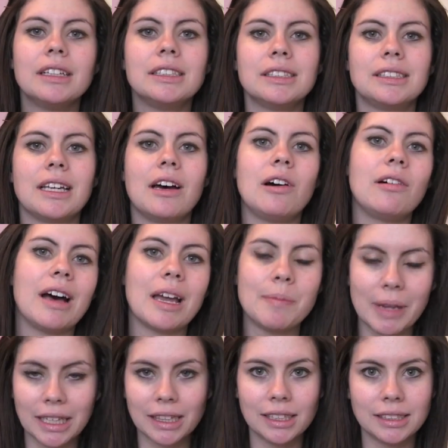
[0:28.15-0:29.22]
So I
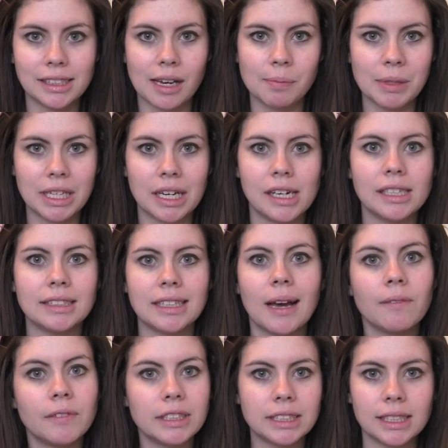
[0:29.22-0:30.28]
picked these up because
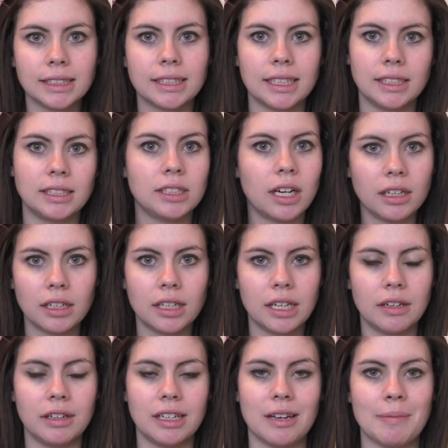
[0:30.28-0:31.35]
ever since I started
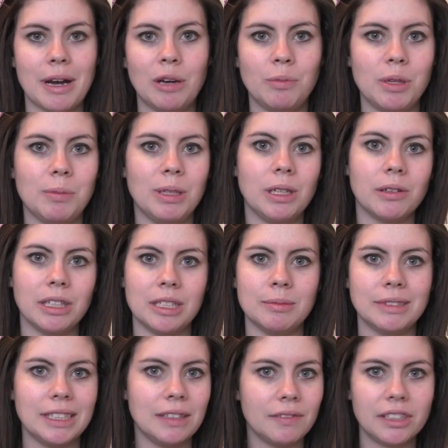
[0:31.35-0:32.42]
hearing about BB
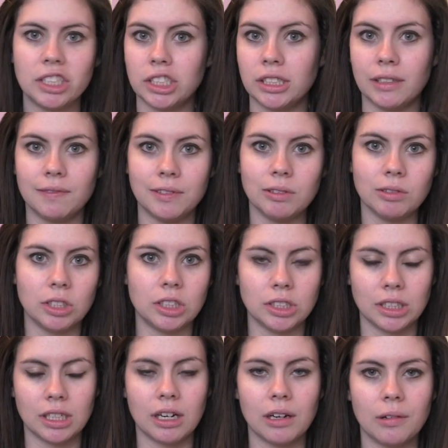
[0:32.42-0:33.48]
creams, even just a few
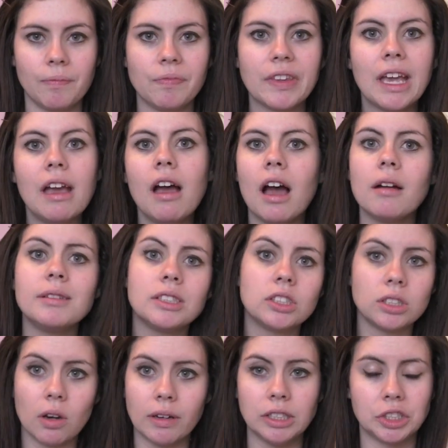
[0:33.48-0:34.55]
years ago, I was
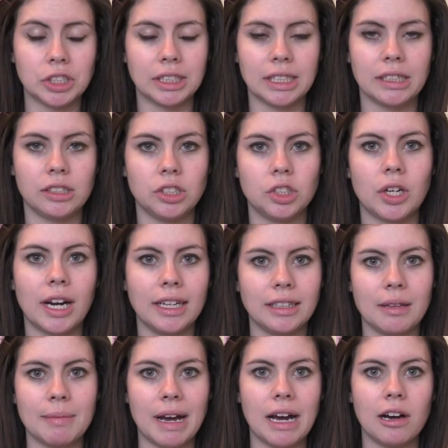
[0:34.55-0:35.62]
so interested in
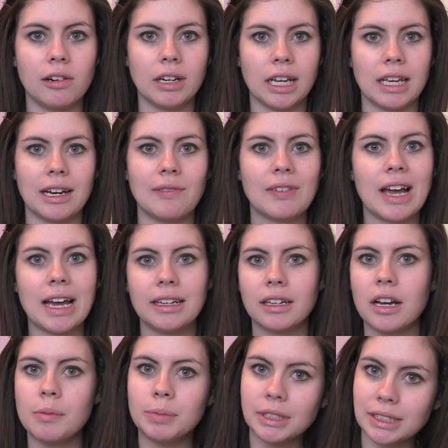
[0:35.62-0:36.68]
trying them out, and I've gotten
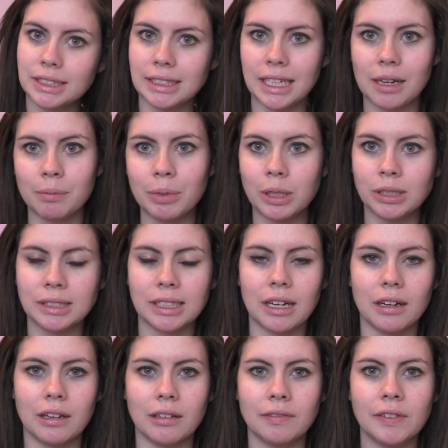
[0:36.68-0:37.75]
a couple samples
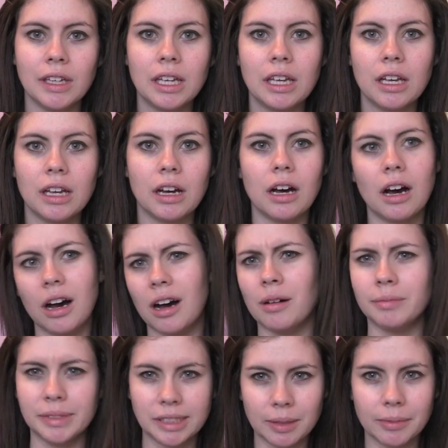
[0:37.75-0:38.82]
of
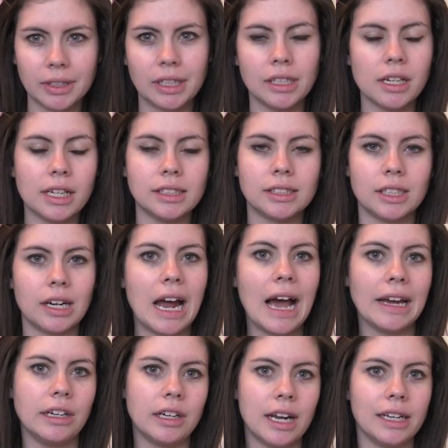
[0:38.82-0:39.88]
some of the nicer,
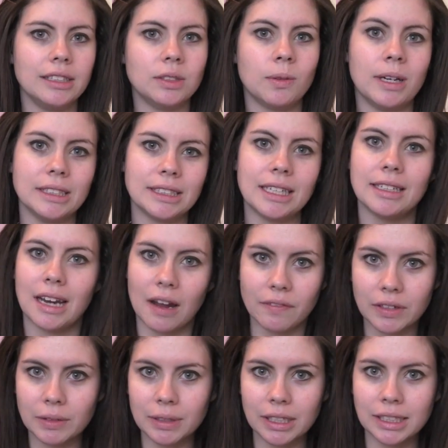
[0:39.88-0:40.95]
higher end ones. I
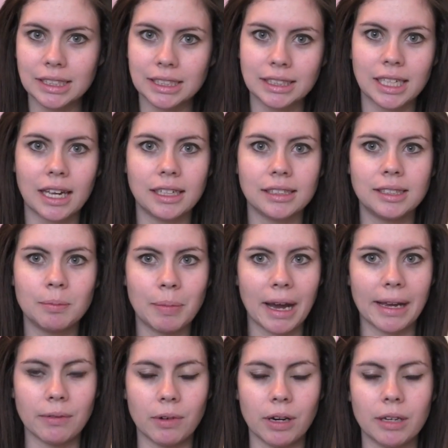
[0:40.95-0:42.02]
never really decided to
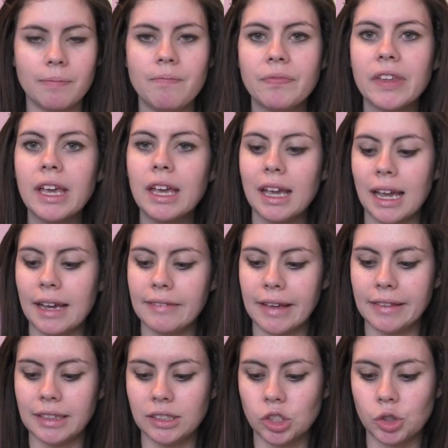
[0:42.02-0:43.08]
buy one, and
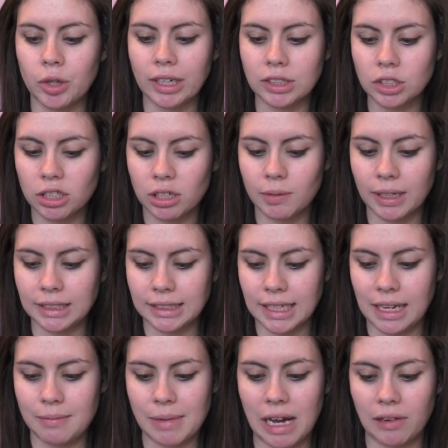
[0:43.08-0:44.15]
then these drugstore ones
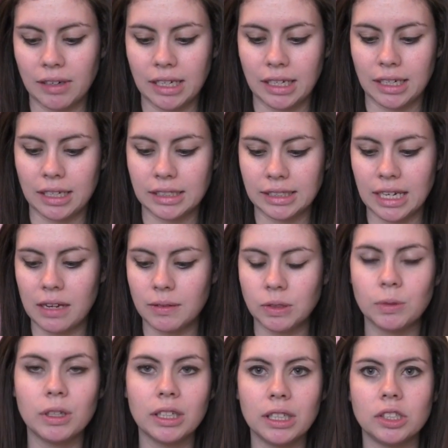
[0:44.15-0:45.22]
came out, and I
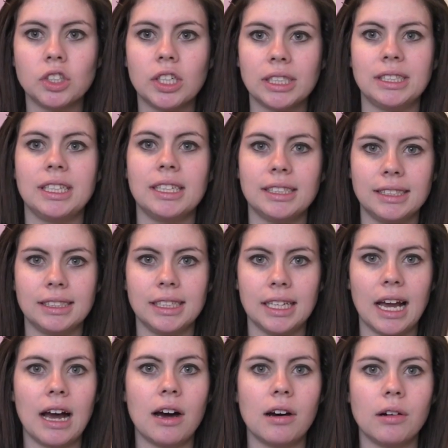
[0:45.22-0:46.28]
was really interested to see
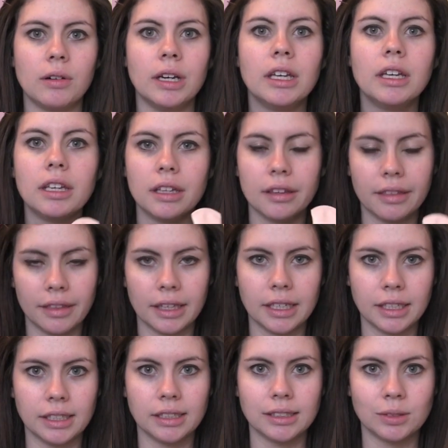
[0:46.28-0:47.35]
how
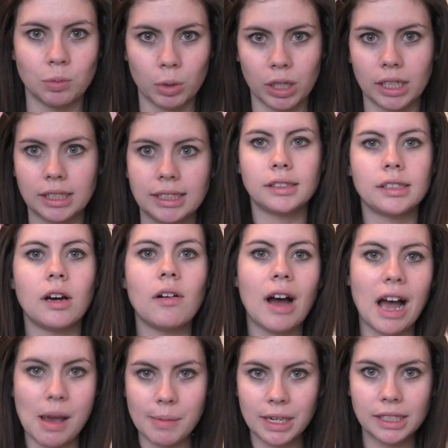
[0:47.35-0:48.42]
these worked. So
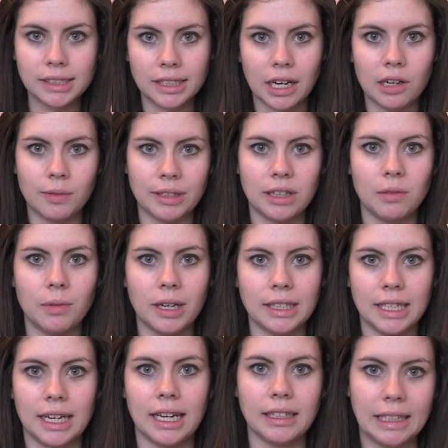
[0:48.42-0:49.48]
I'm going to start with the one
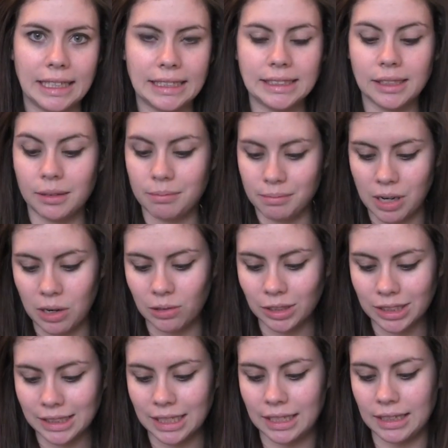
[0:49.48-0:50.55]
that I liked the
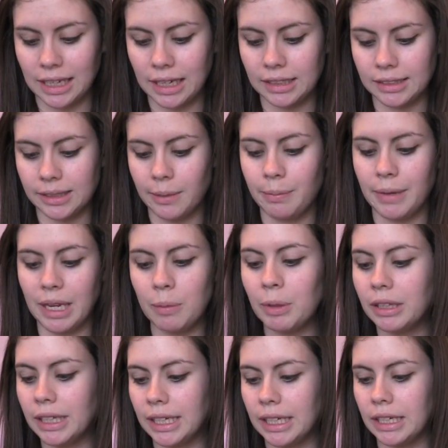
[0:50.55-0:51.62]
most, and that is the
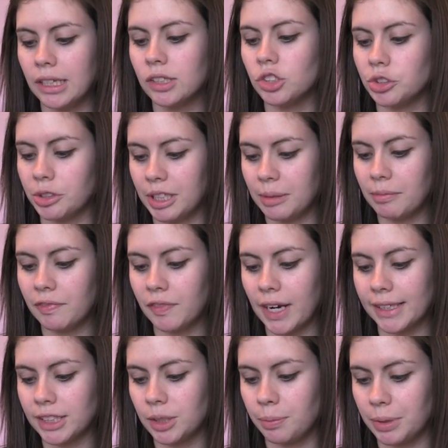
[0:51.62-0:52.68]
Maybelline Dream
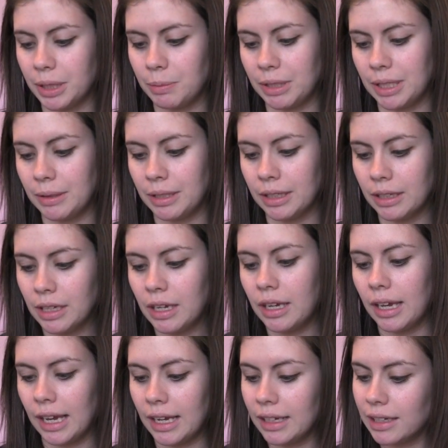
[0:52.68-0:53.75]
Fresh BB
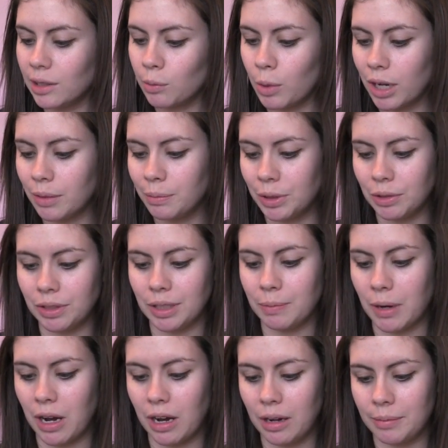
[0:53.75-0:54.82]
8-in-1 Beauty
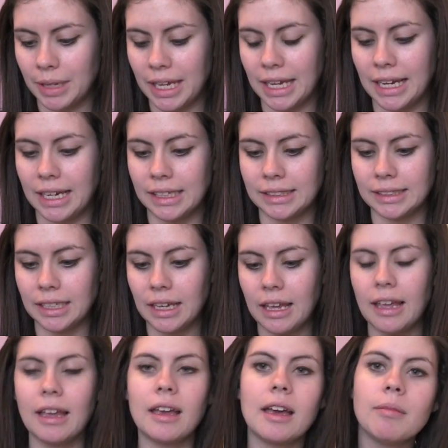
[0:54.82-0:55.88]
Balm. And
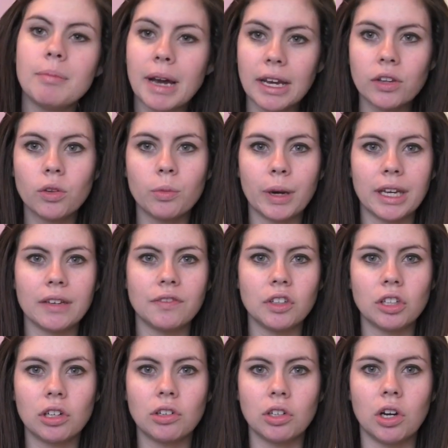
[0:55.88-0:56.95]
by the way, if
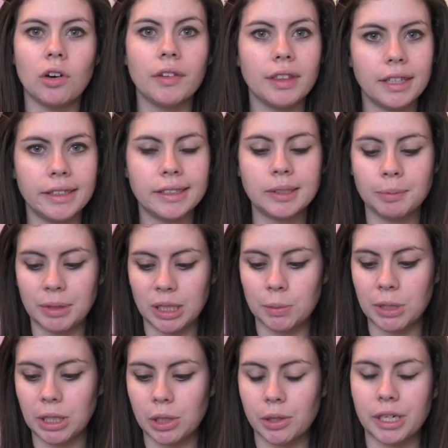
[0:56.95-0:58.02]
you don't know, these
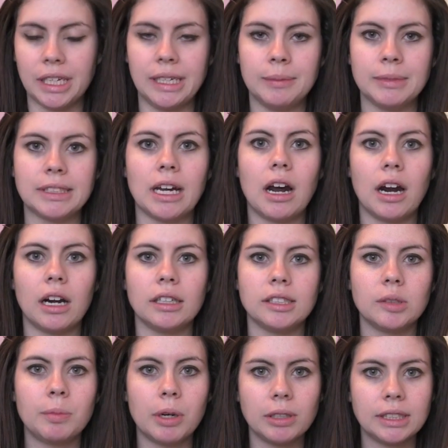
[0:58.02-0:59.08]
BB creams are
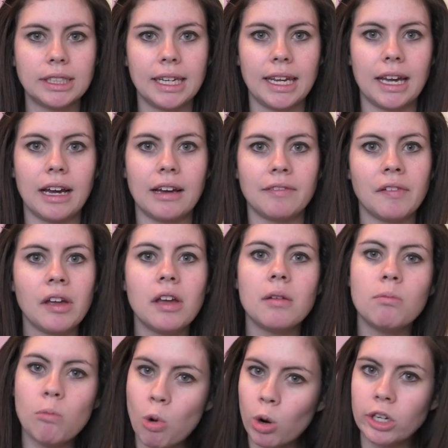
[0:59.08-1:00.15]
supposed to have
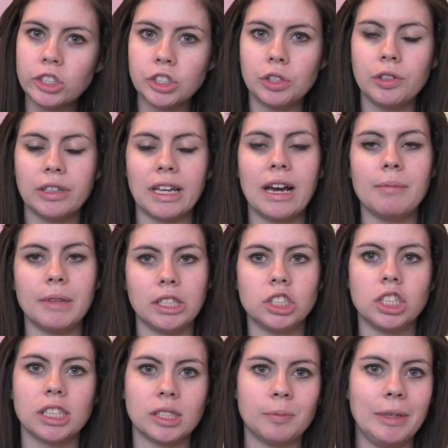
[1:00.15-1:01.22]
more to them than
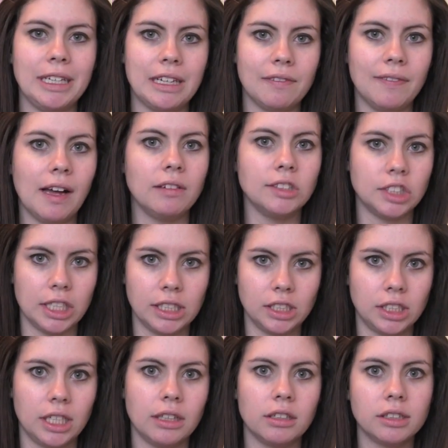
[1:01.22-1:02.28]
just being a
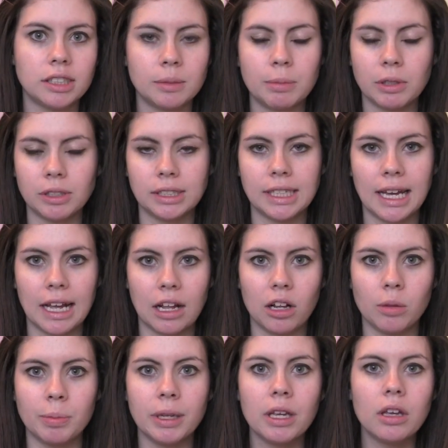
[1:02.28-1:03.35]
foundation. They're supposed to
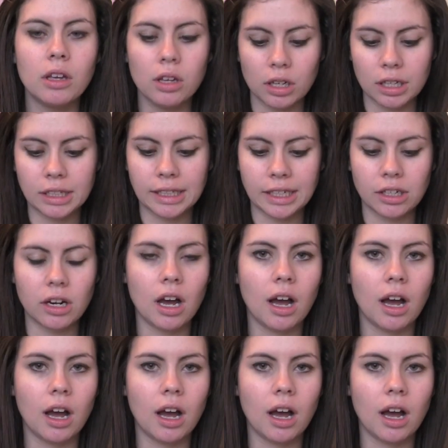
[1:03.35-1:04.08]
help clear